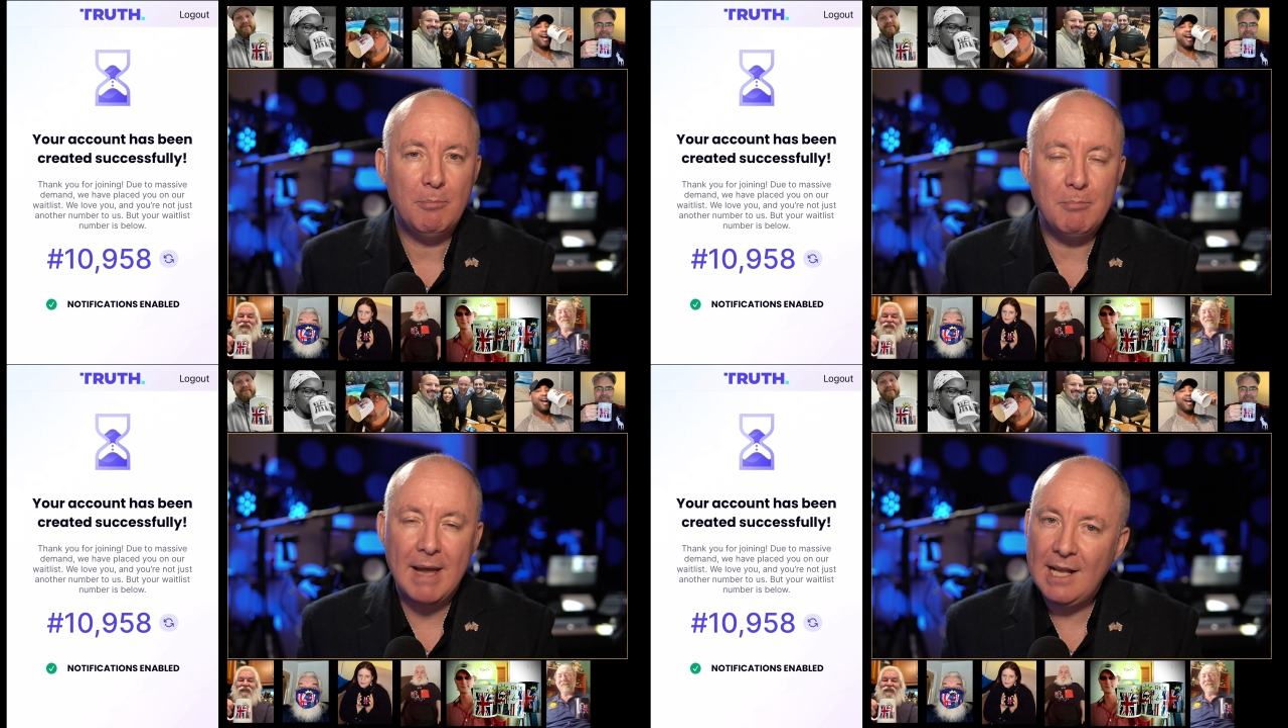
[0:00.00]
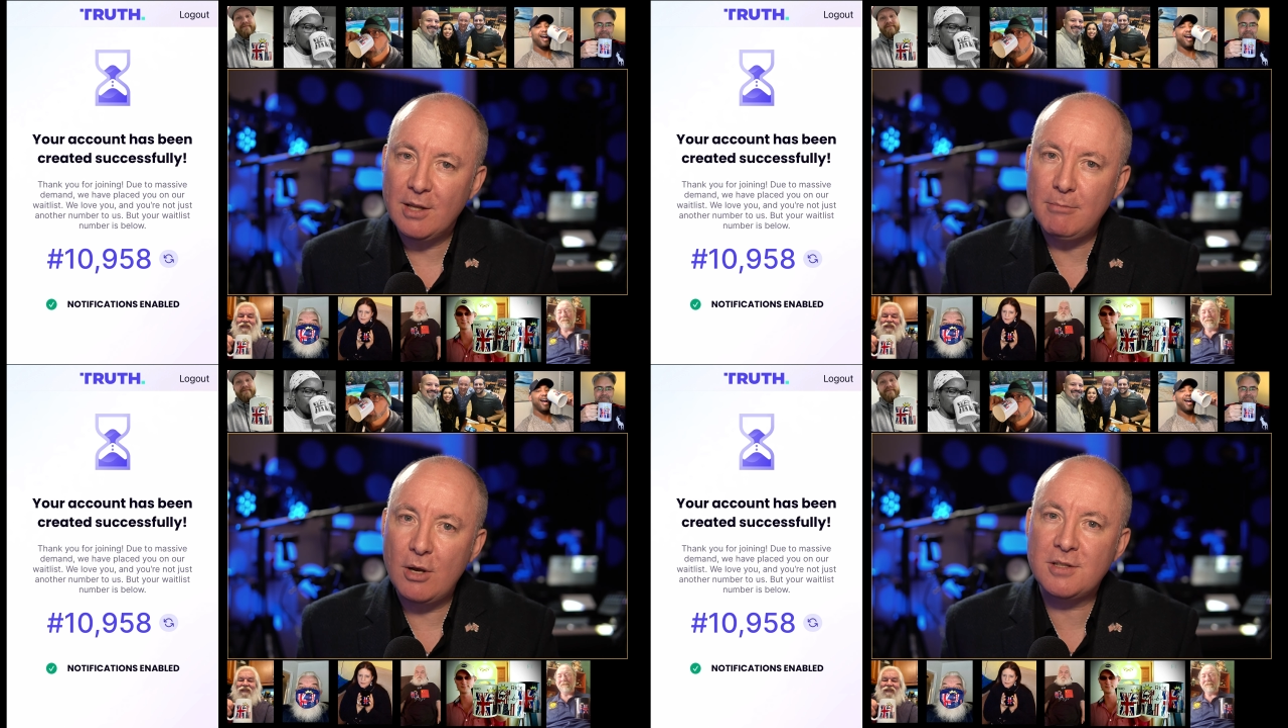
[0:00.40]
Make
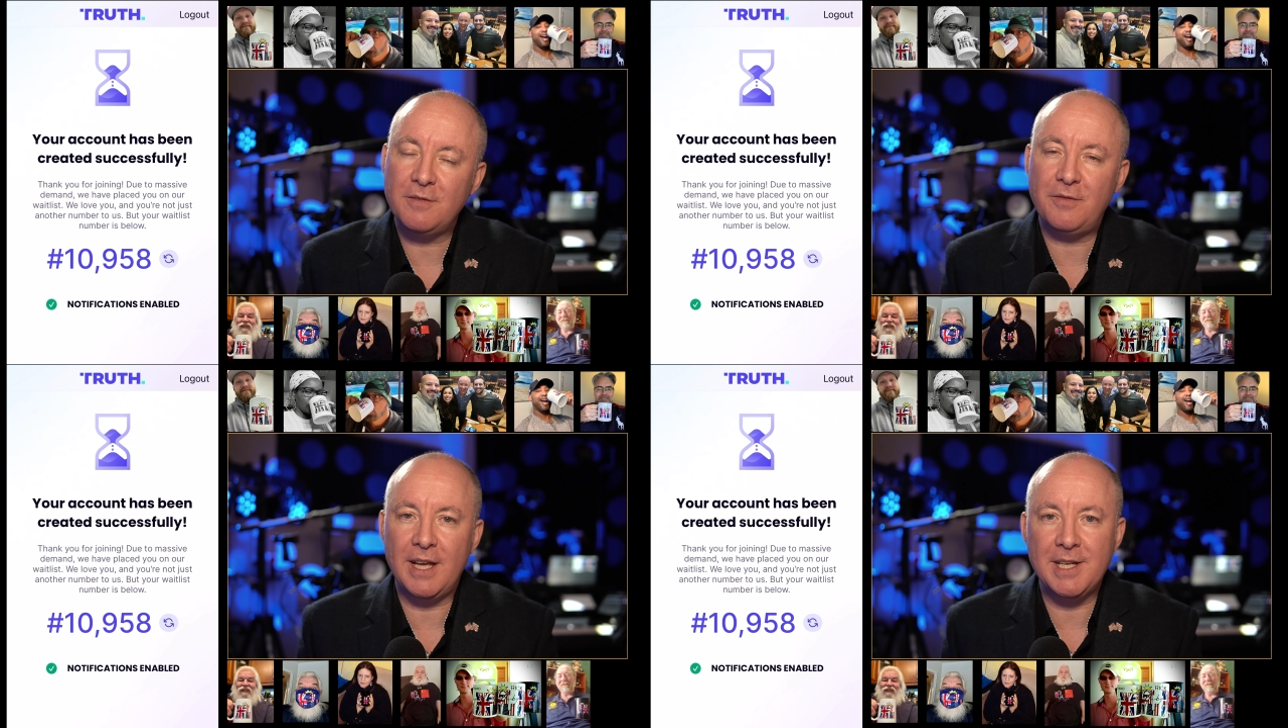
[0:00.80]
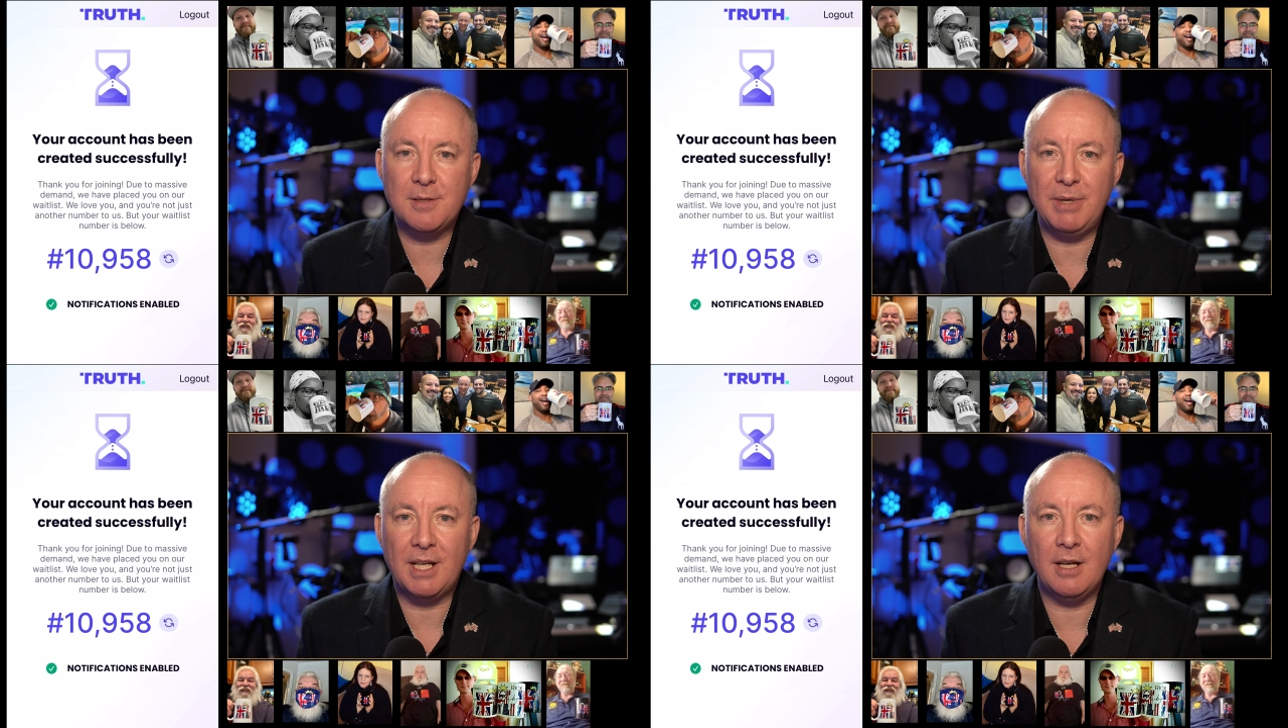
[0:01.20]
the most of
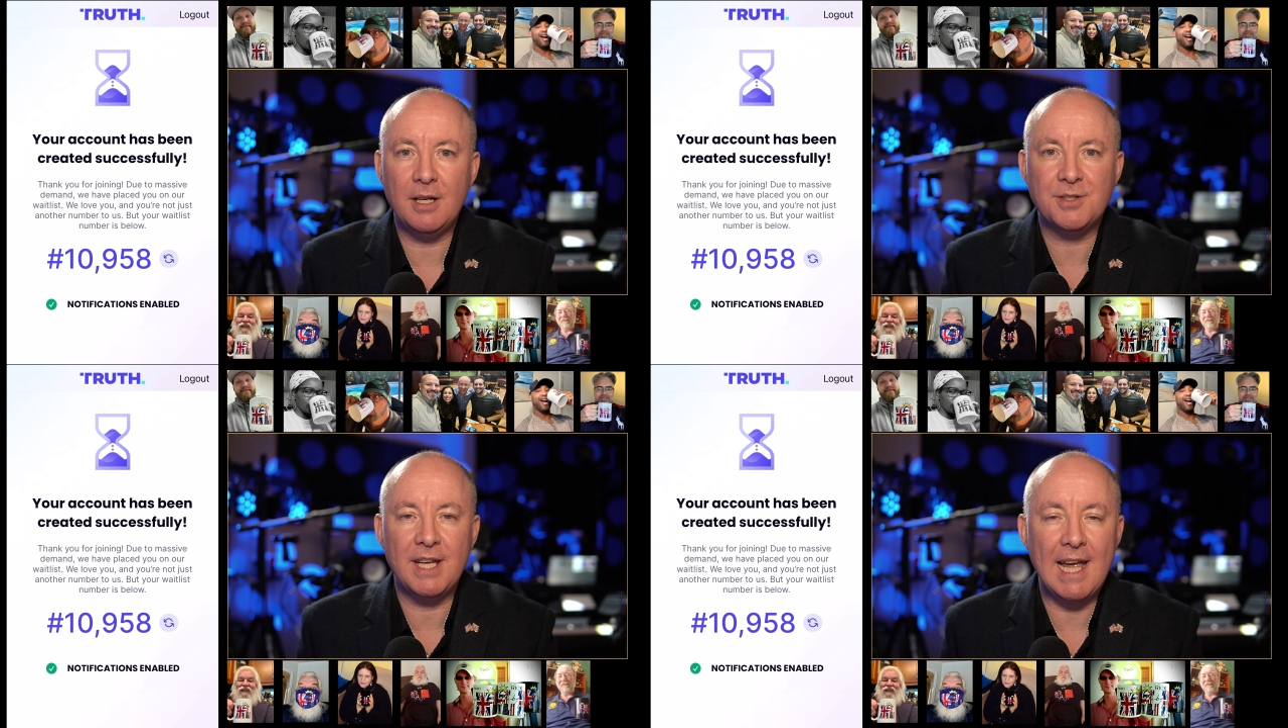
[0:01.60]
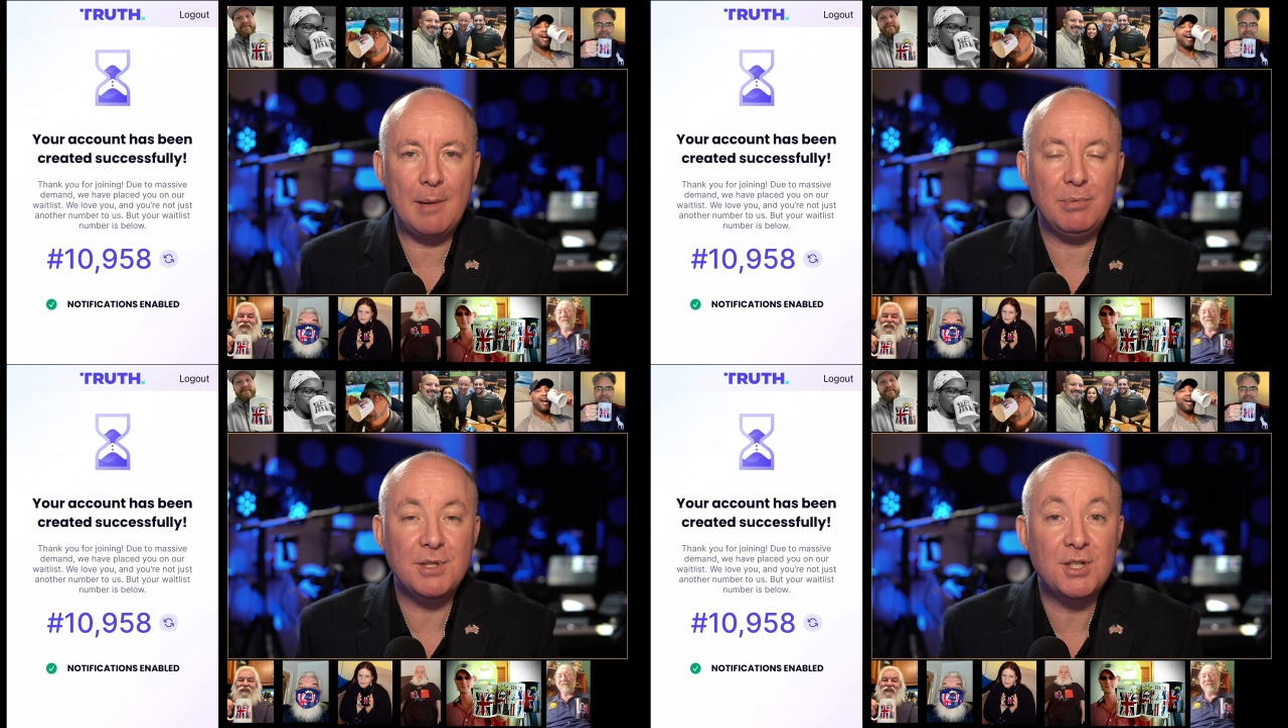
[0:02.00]
this because the
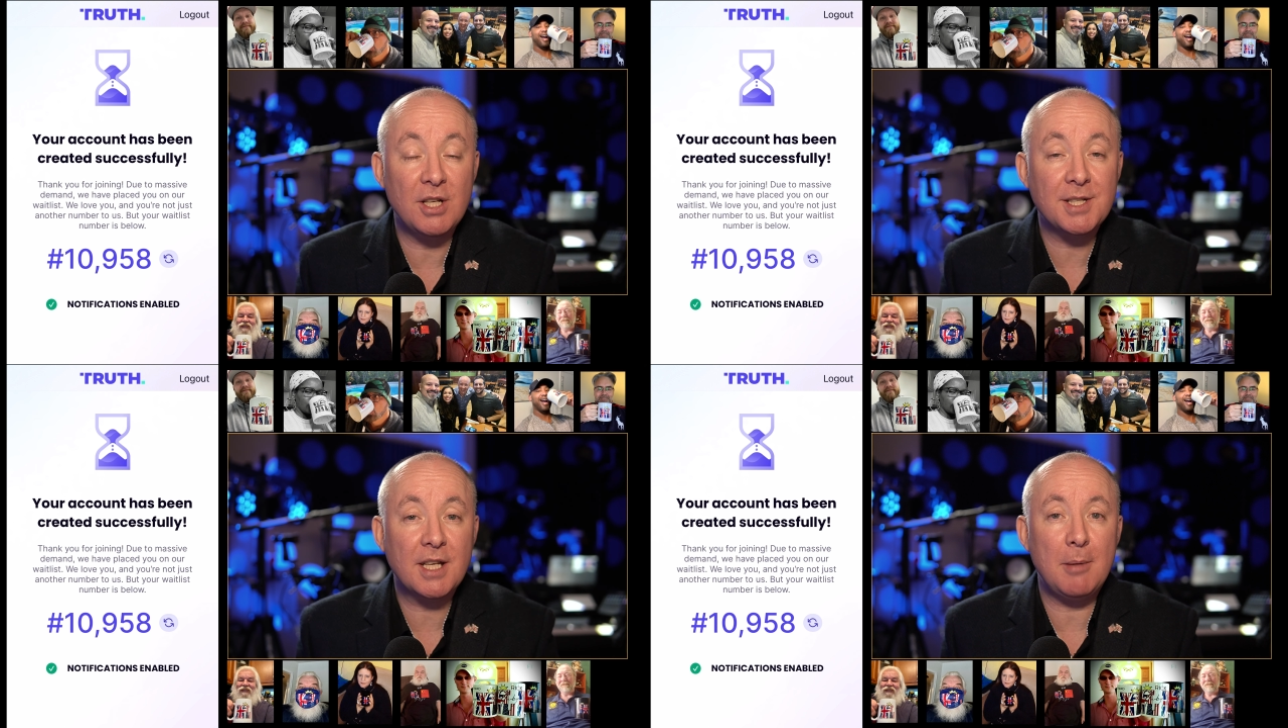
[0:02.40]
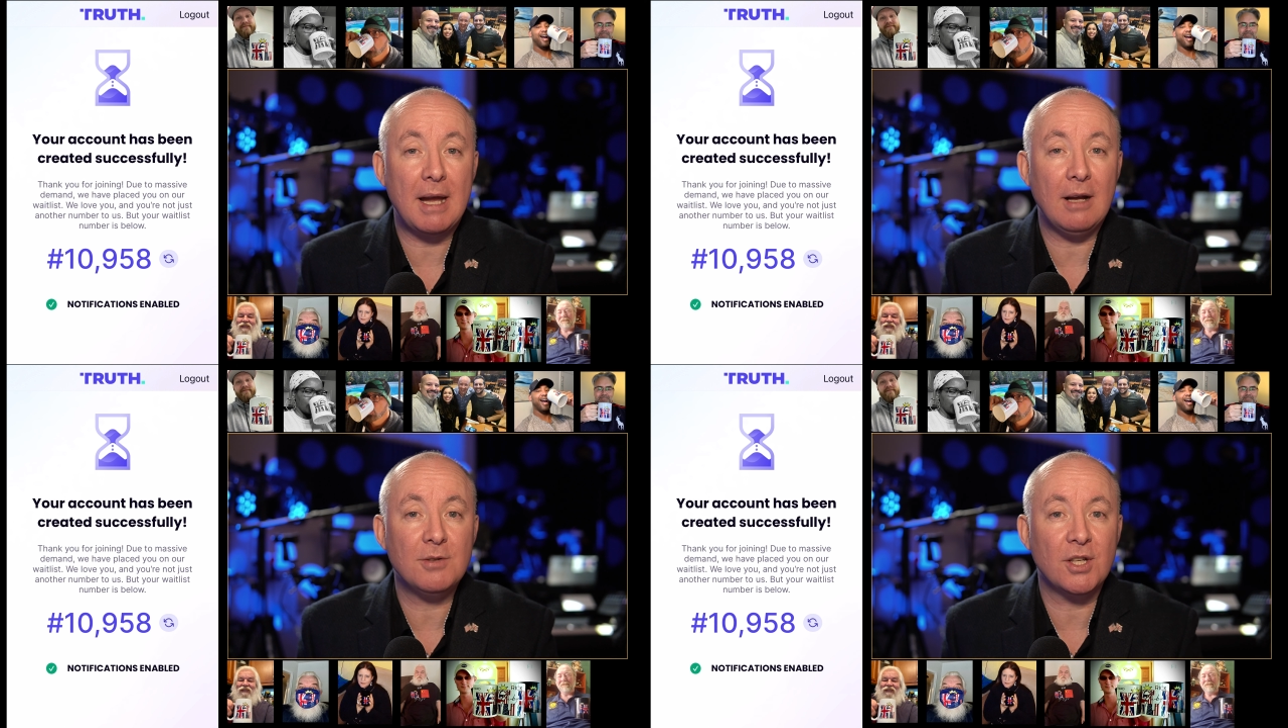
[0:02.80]
app has just come
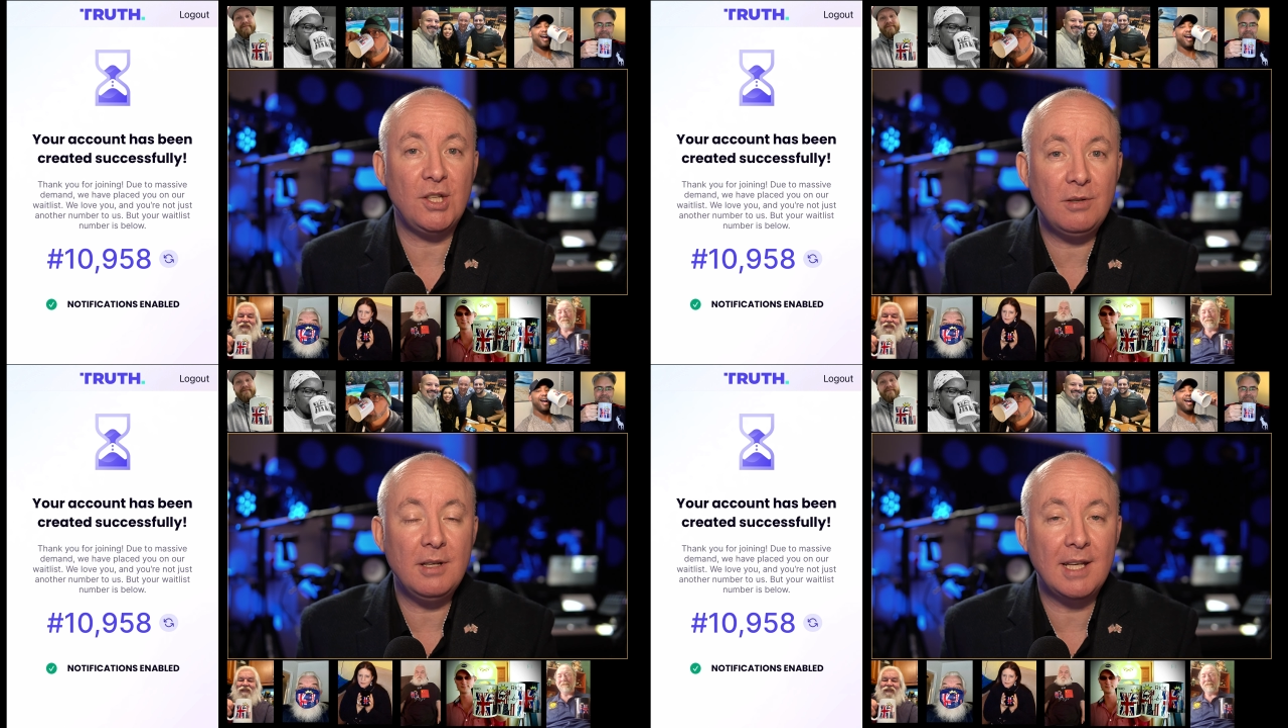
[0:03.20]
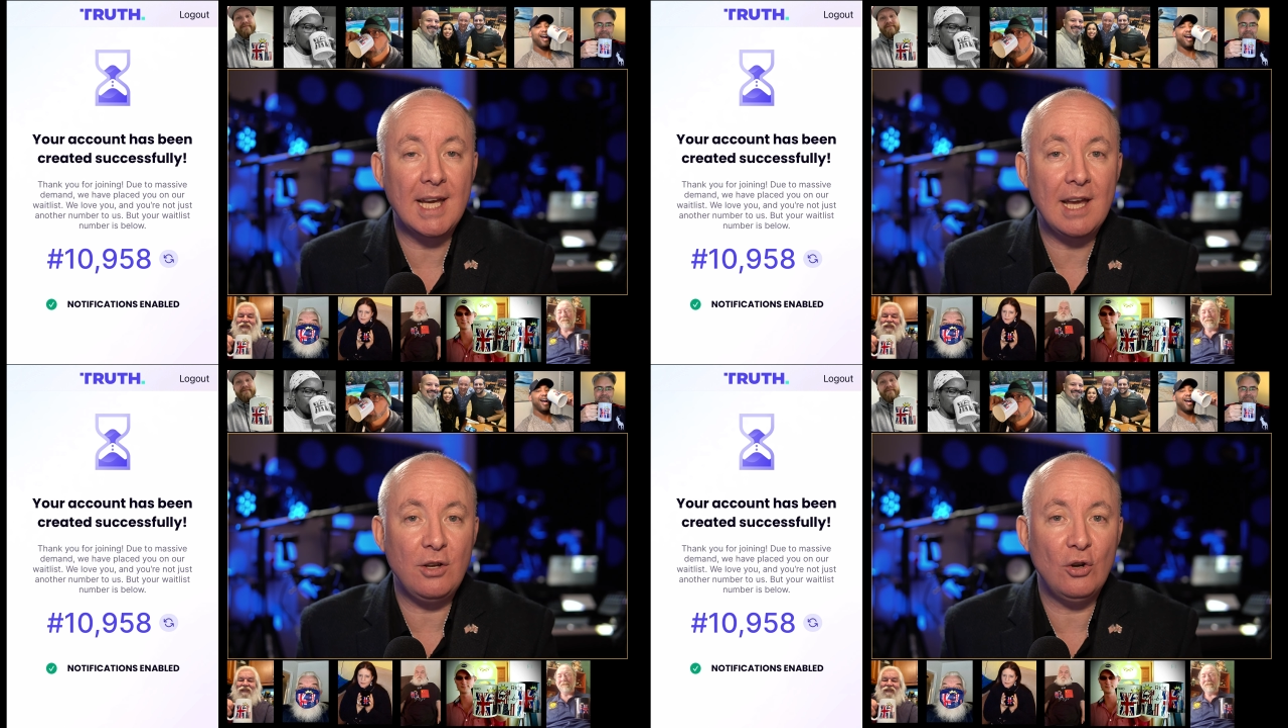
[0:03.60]
out, so you can
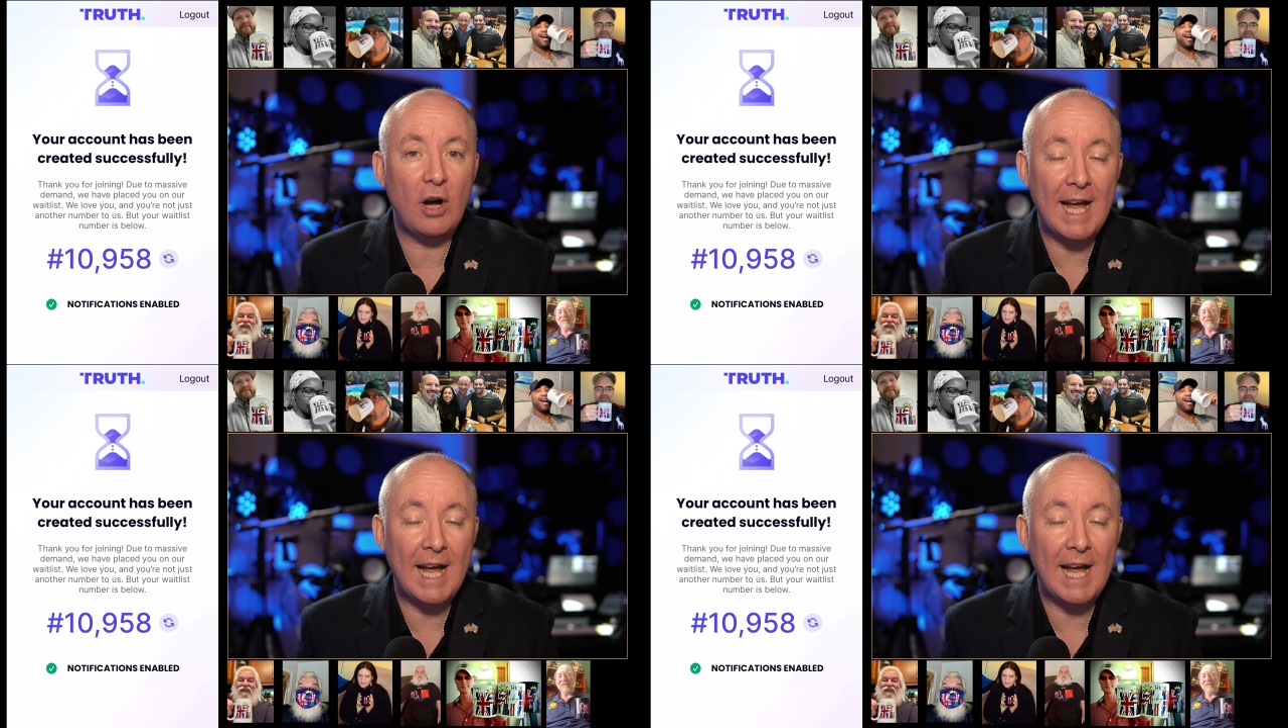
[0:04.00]
get your